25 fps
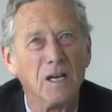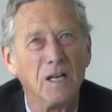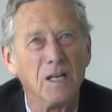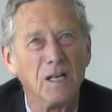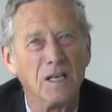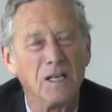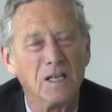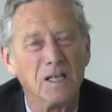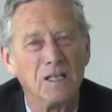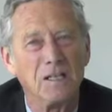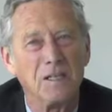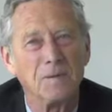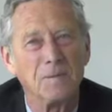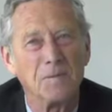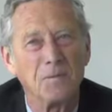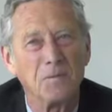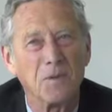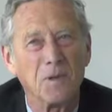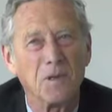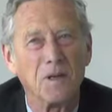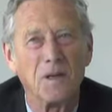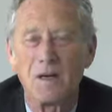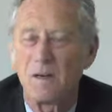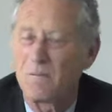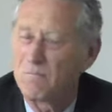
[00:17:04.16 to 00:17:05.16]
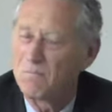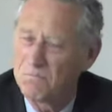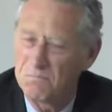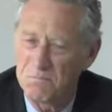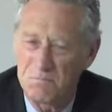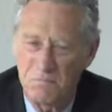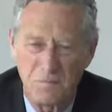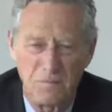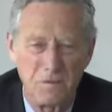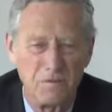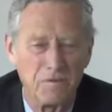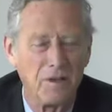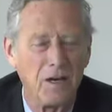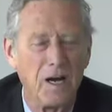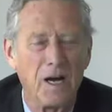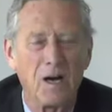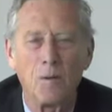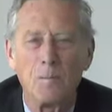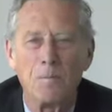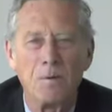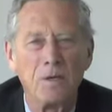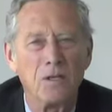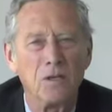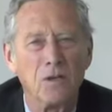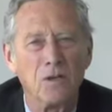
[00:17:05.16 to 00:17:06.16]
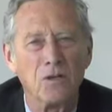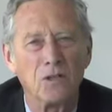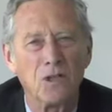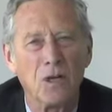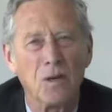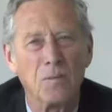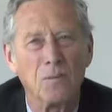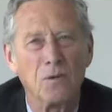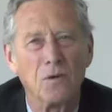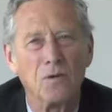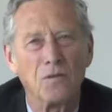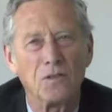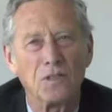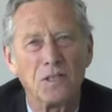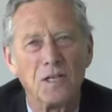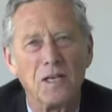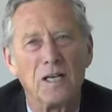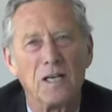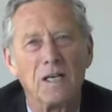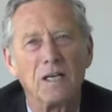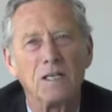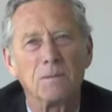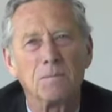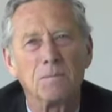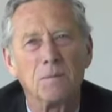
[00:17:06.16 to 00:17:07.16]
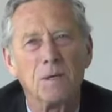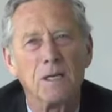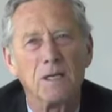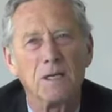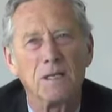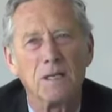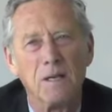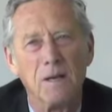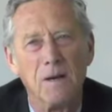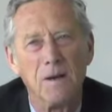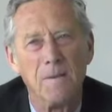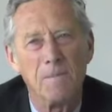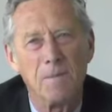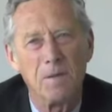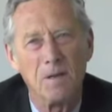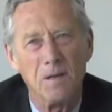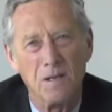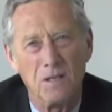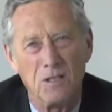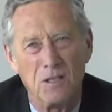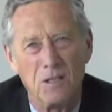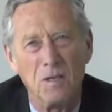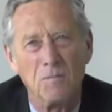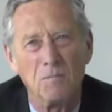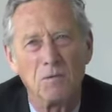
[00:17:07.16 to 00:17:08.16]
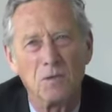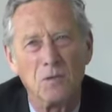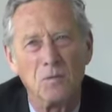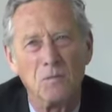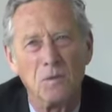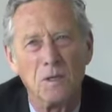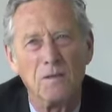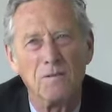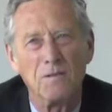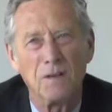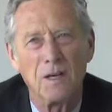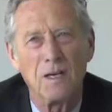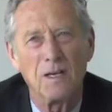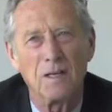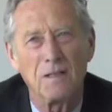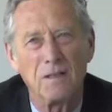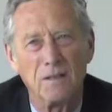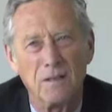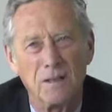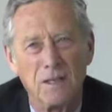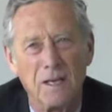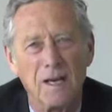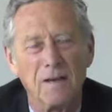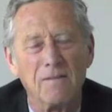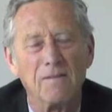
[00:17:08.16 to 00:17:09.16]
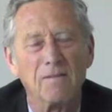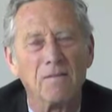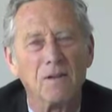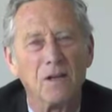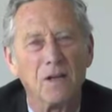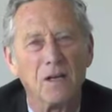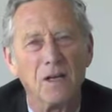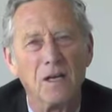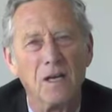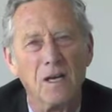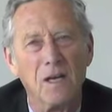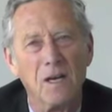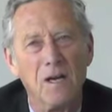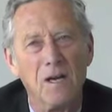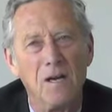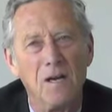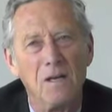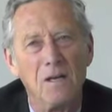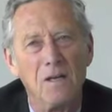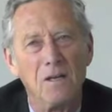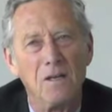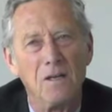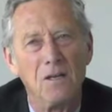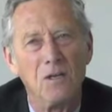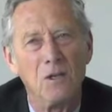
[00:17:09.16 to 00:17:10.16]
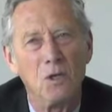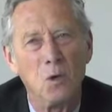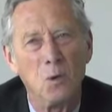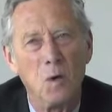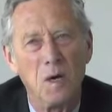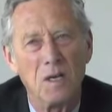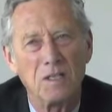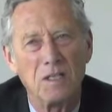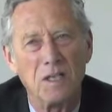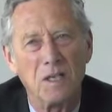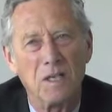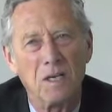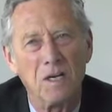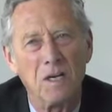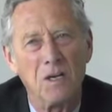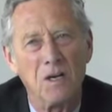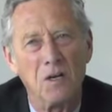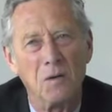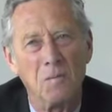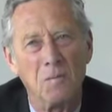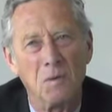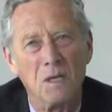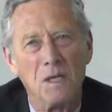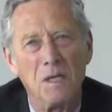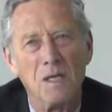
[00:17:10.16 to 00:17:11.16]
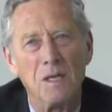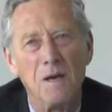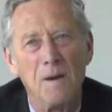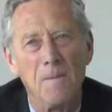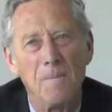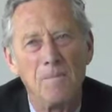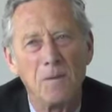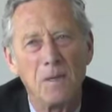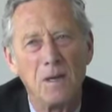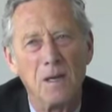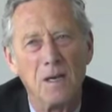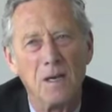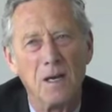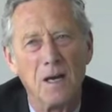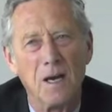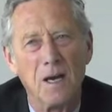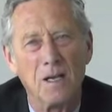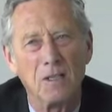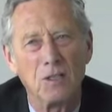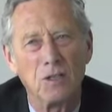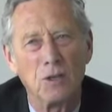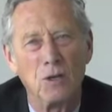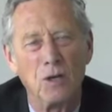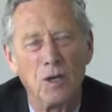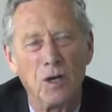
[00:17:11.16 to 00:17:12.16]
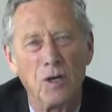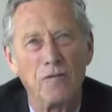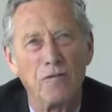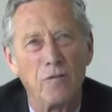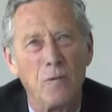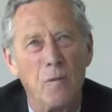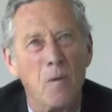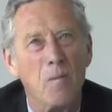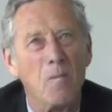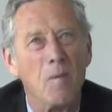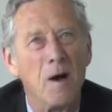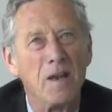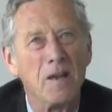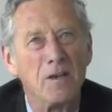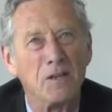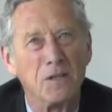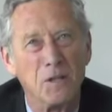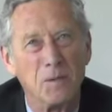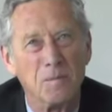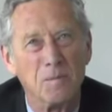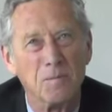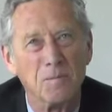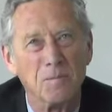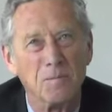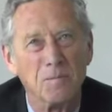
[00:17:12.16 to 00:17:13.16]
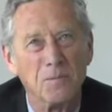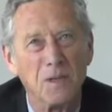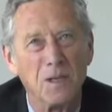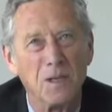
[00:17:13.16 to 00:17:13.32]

There are opinions on both sides, but it seems to me that, again, the US economy has a lot of momentum,